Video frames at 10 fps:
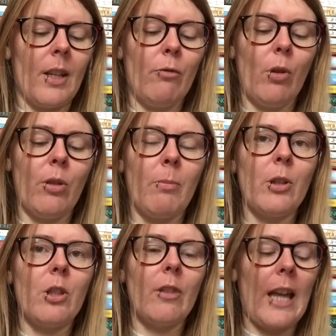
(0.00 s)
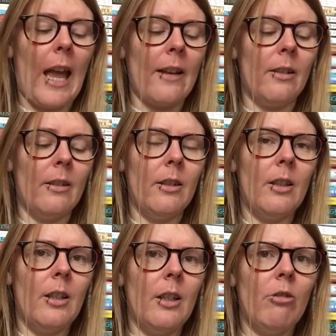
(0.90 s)
roared the monster again.
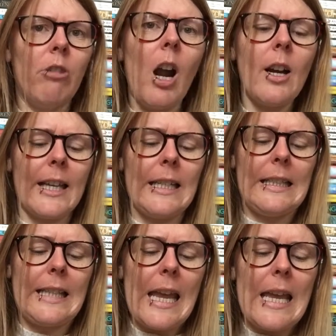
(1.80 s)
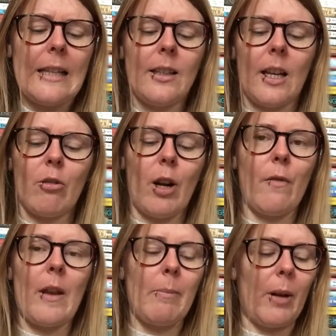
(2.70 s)
"Grark indeed," said
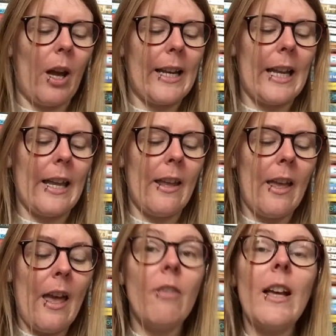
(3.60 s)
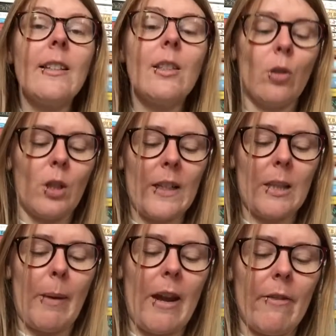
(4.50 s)
Crowfin politely. "That's the sort of
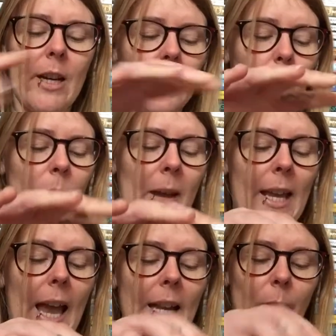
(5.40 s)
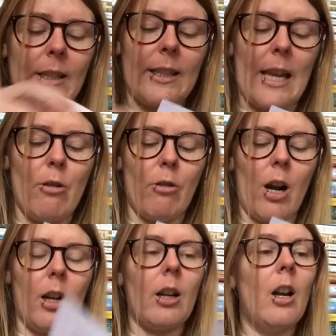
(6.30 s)
experience that would make anyone say
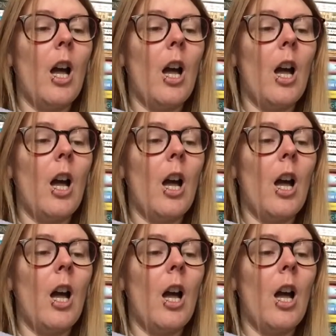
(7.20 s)
grark.